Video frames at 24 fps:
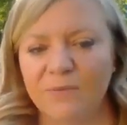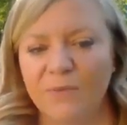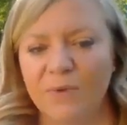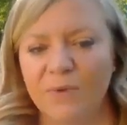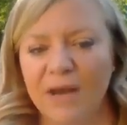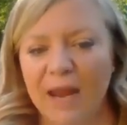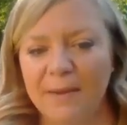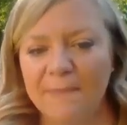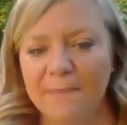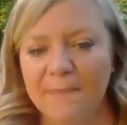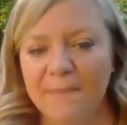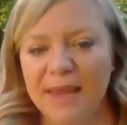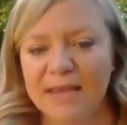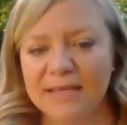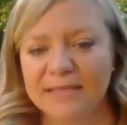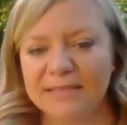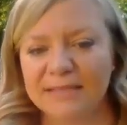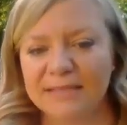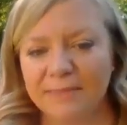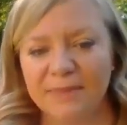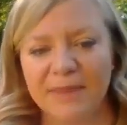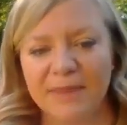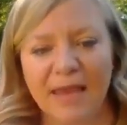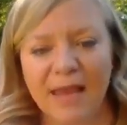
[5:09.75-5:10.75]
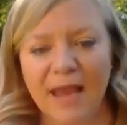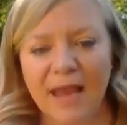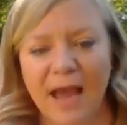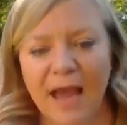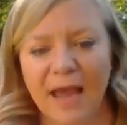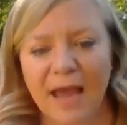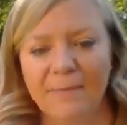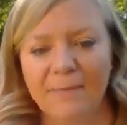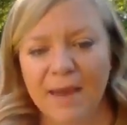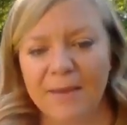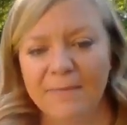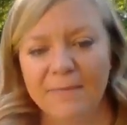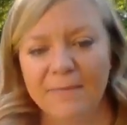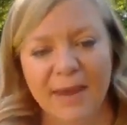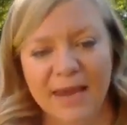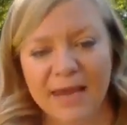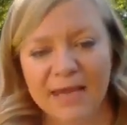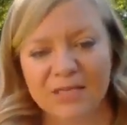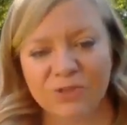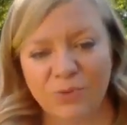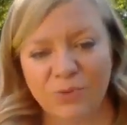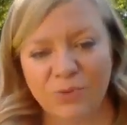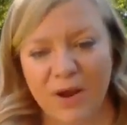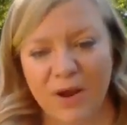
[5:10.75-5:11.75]
When I make something, I might make
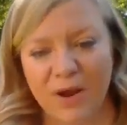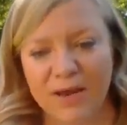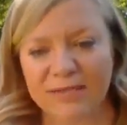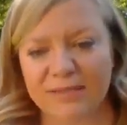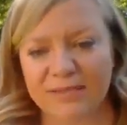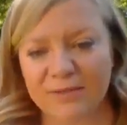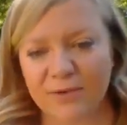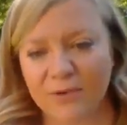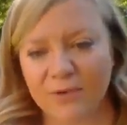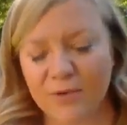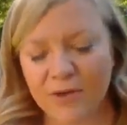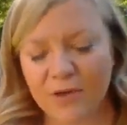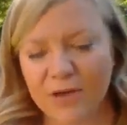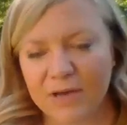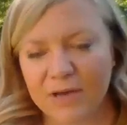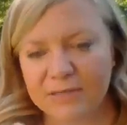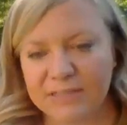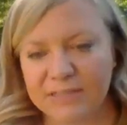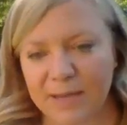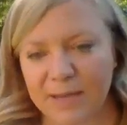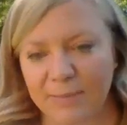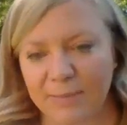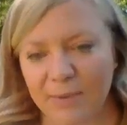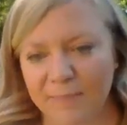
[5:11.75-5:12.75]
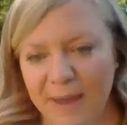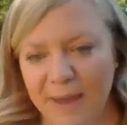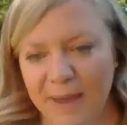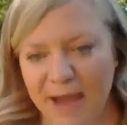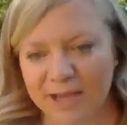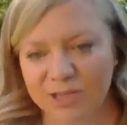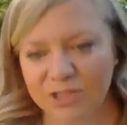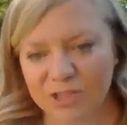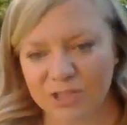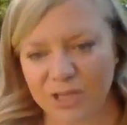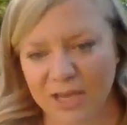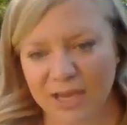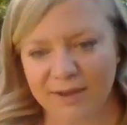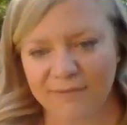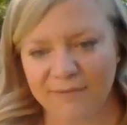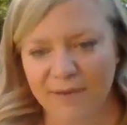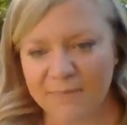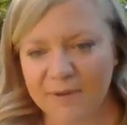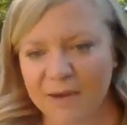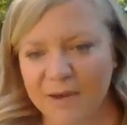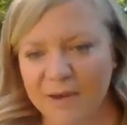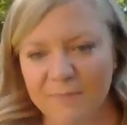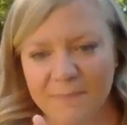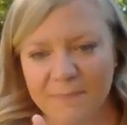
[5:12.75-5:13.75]
it twice. So cook a double batch. Like if
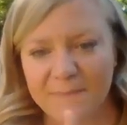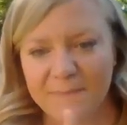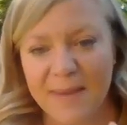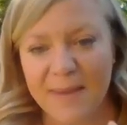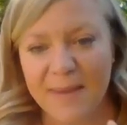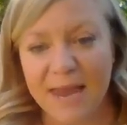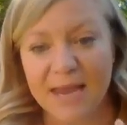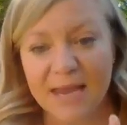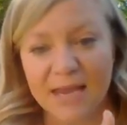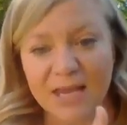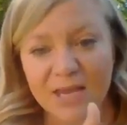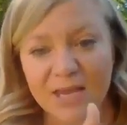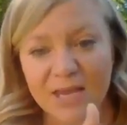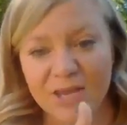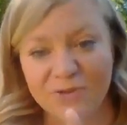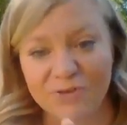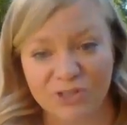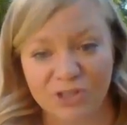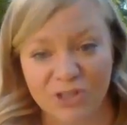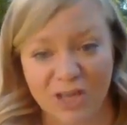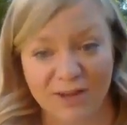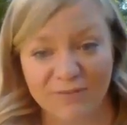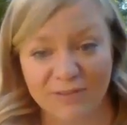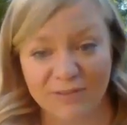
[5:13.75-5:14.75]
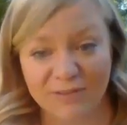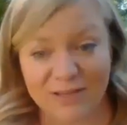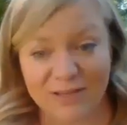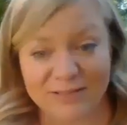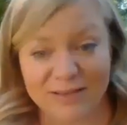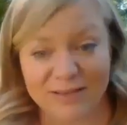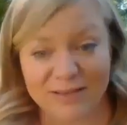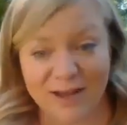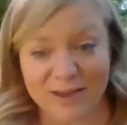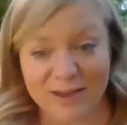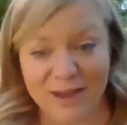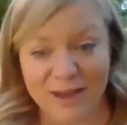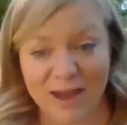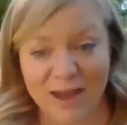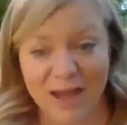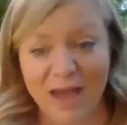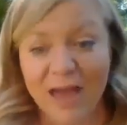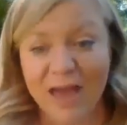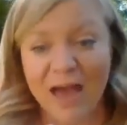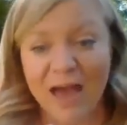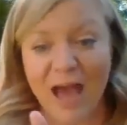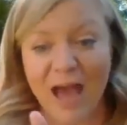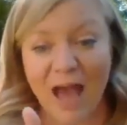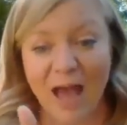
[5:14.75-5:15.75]
I'm going to make a huge thing of lasagna,
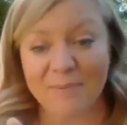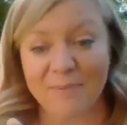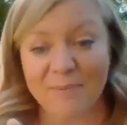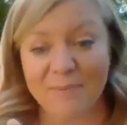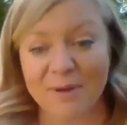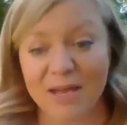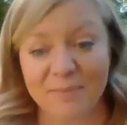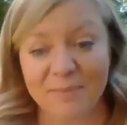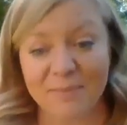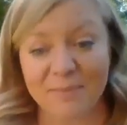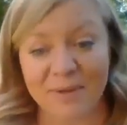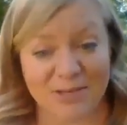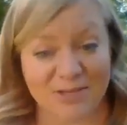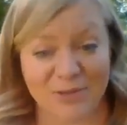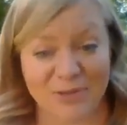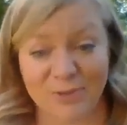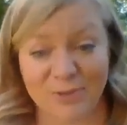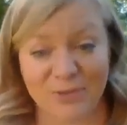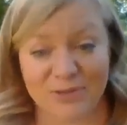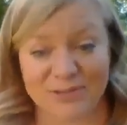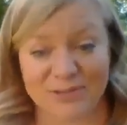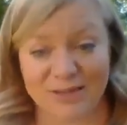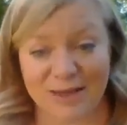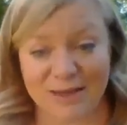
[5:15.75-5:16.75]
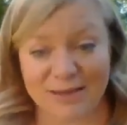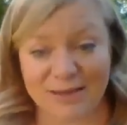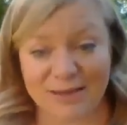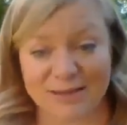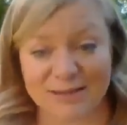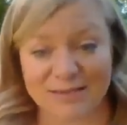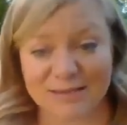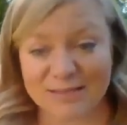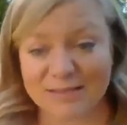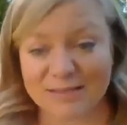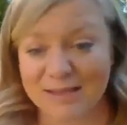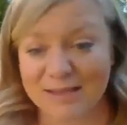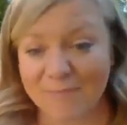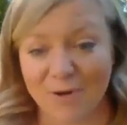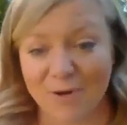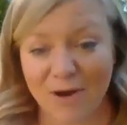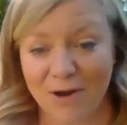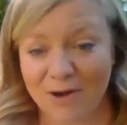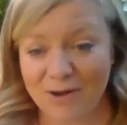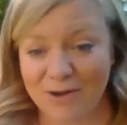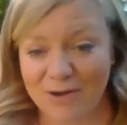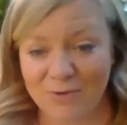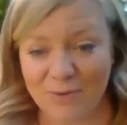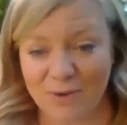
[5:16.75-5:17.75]
I'm going to make 2 lasagnas because I'm
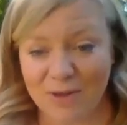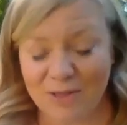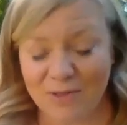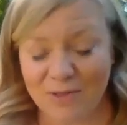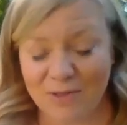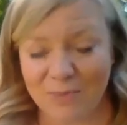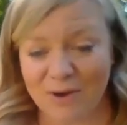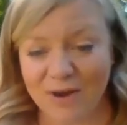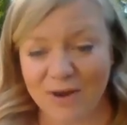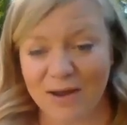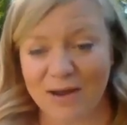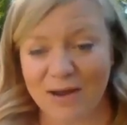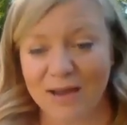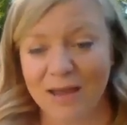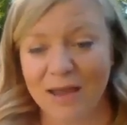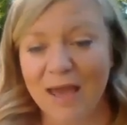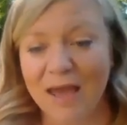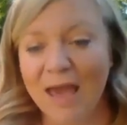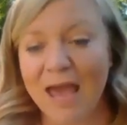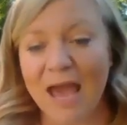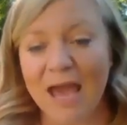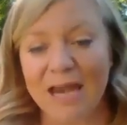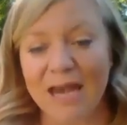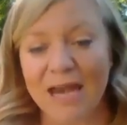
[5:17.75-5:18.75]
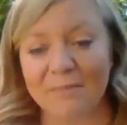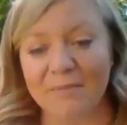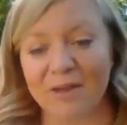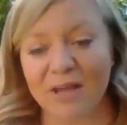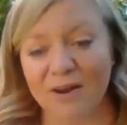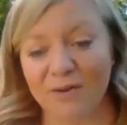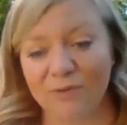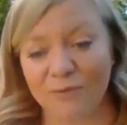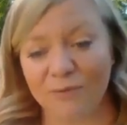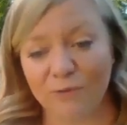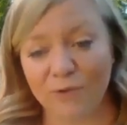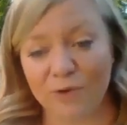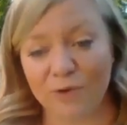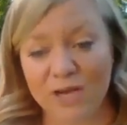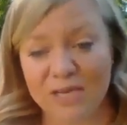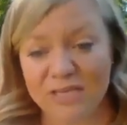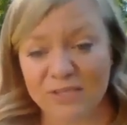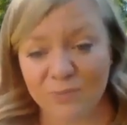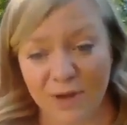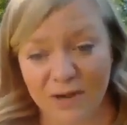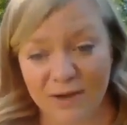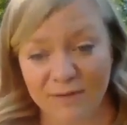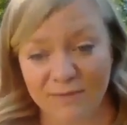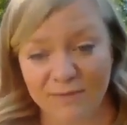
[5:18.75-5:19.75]
already doing the work, and I'm going to
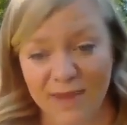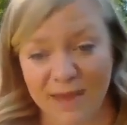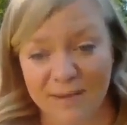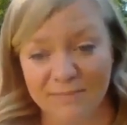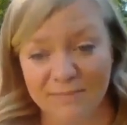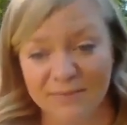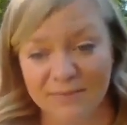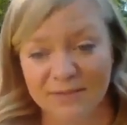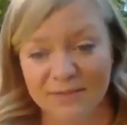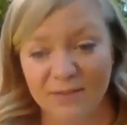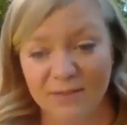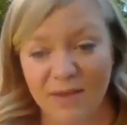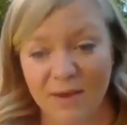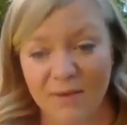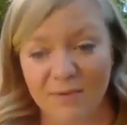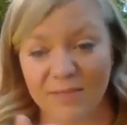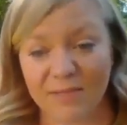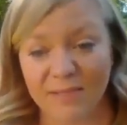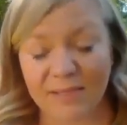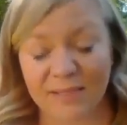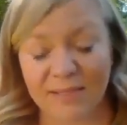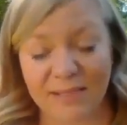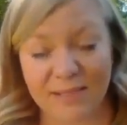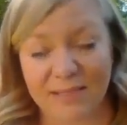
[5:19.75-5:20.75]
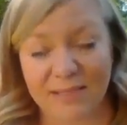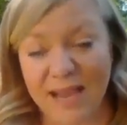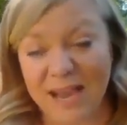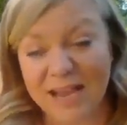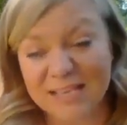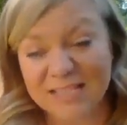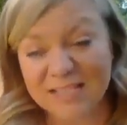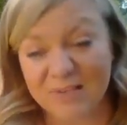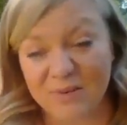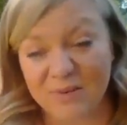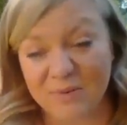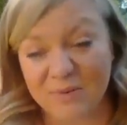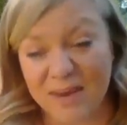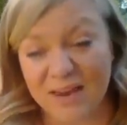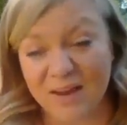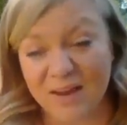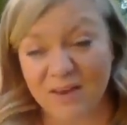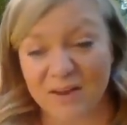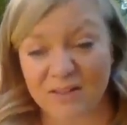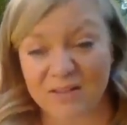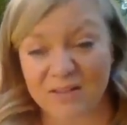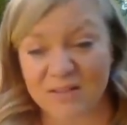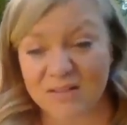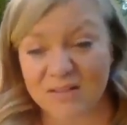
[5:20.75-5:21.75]
freeze one of them so that next week
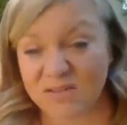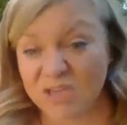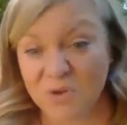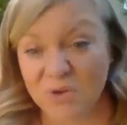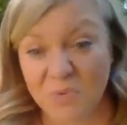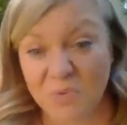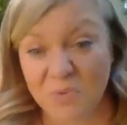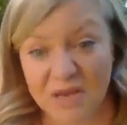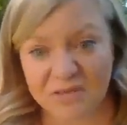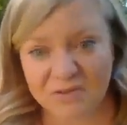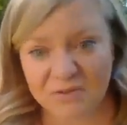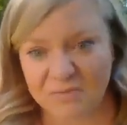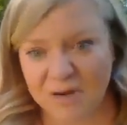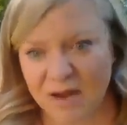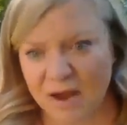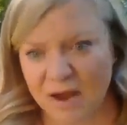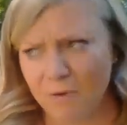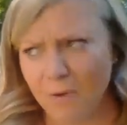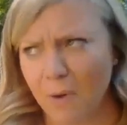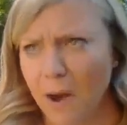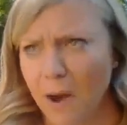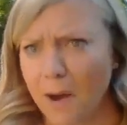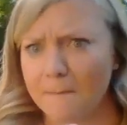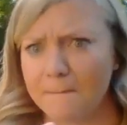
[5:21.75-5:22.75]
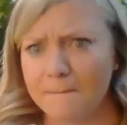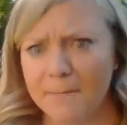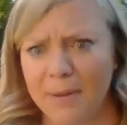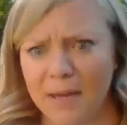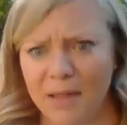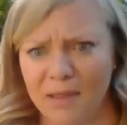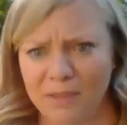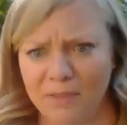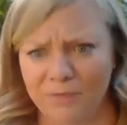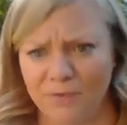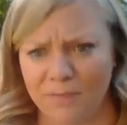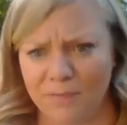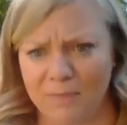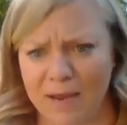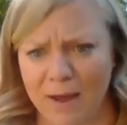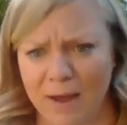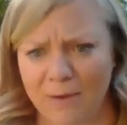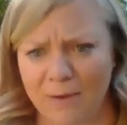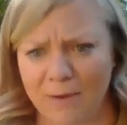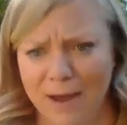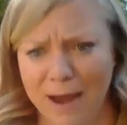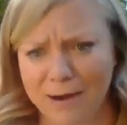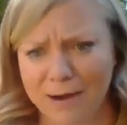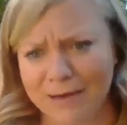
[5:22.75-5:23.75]
or 2 weeks from now or a month from
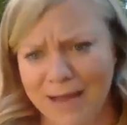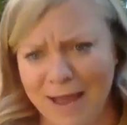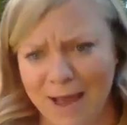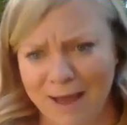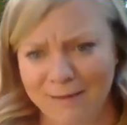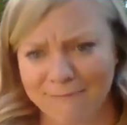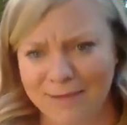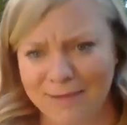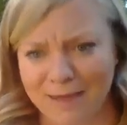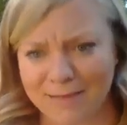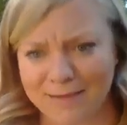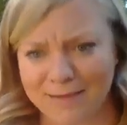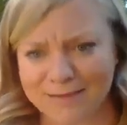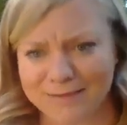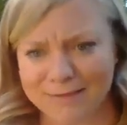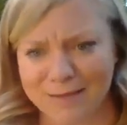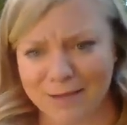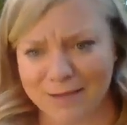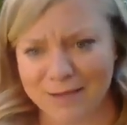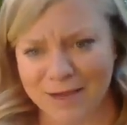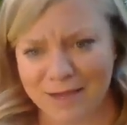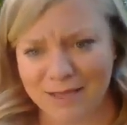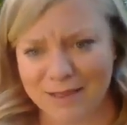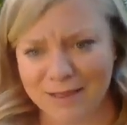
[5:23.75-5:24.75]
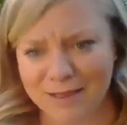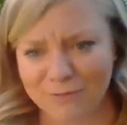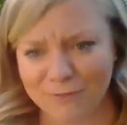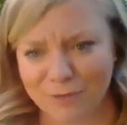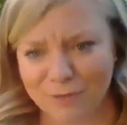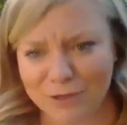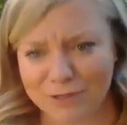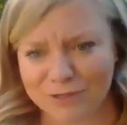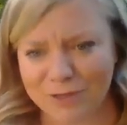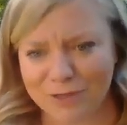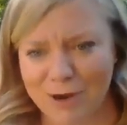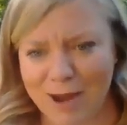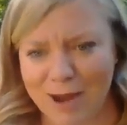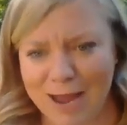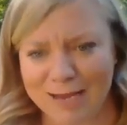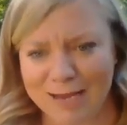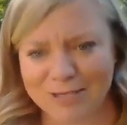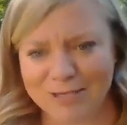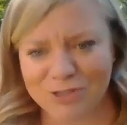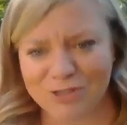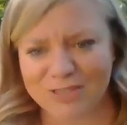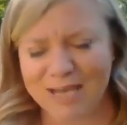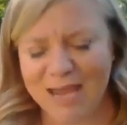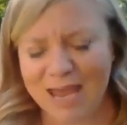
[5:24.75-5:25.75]
now, I already have that lasagna in the freezer. I
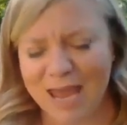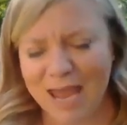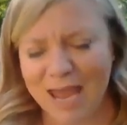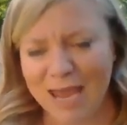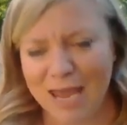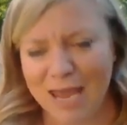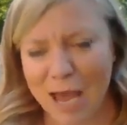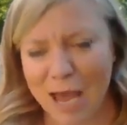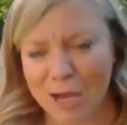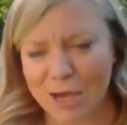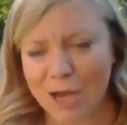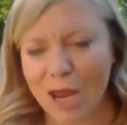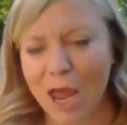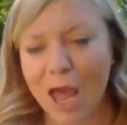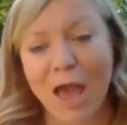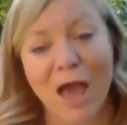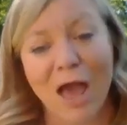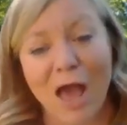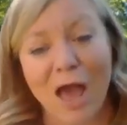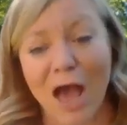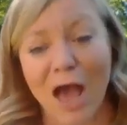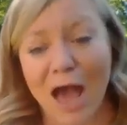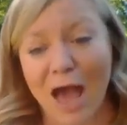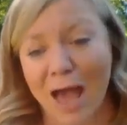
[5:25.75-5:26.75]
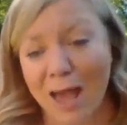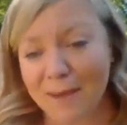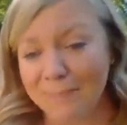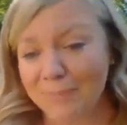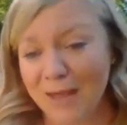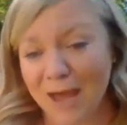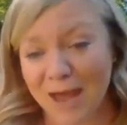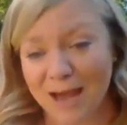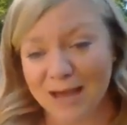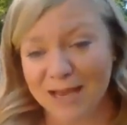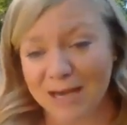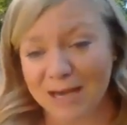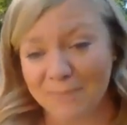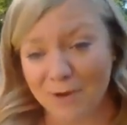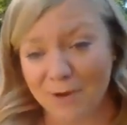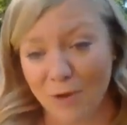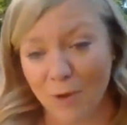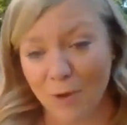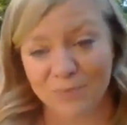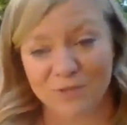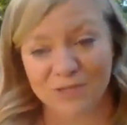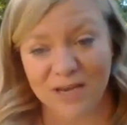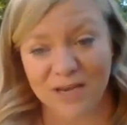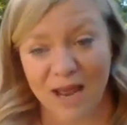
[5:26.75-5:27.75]
can just say, hey, hon, I'm not going to be
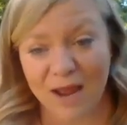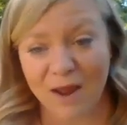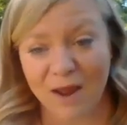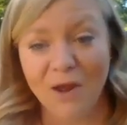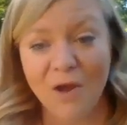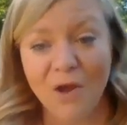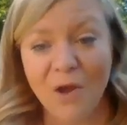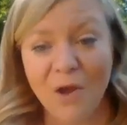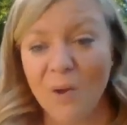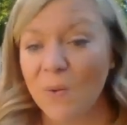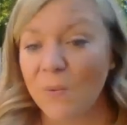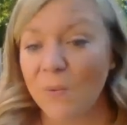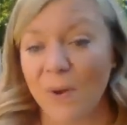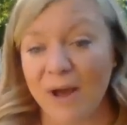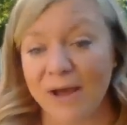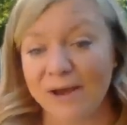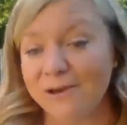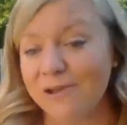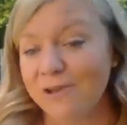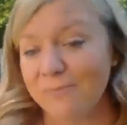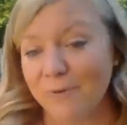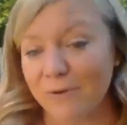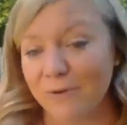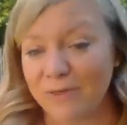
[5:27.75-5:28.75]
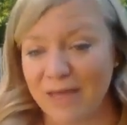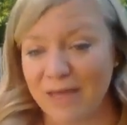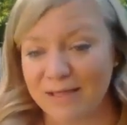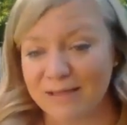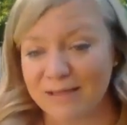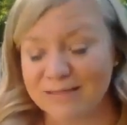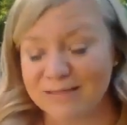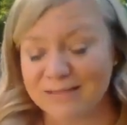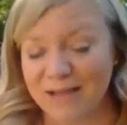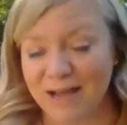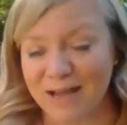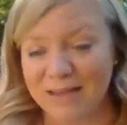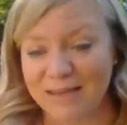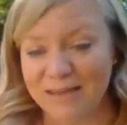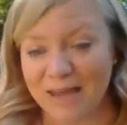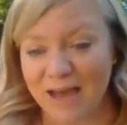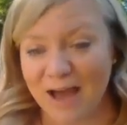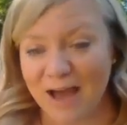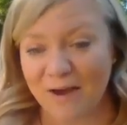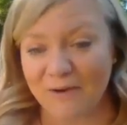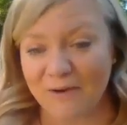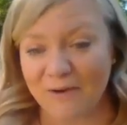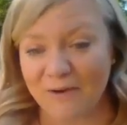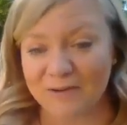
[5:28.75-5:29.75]
home tonight. Why don't you pull that lasagna
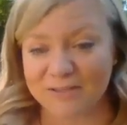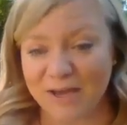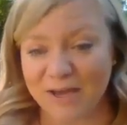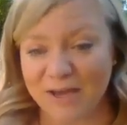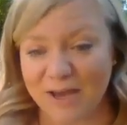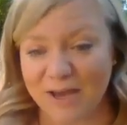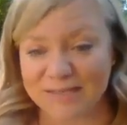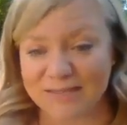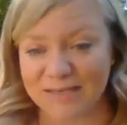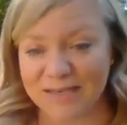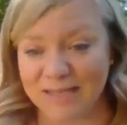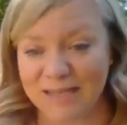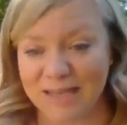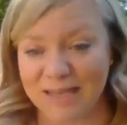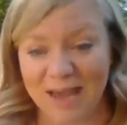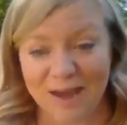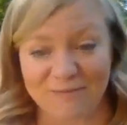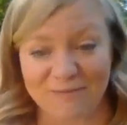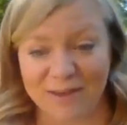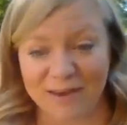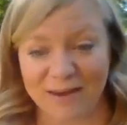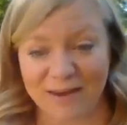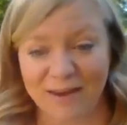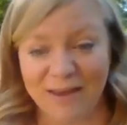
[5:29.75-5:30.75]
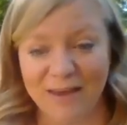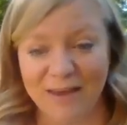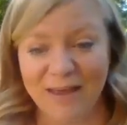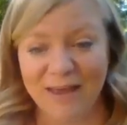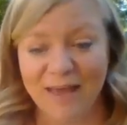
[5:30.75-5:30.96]
out and toss it in the oven?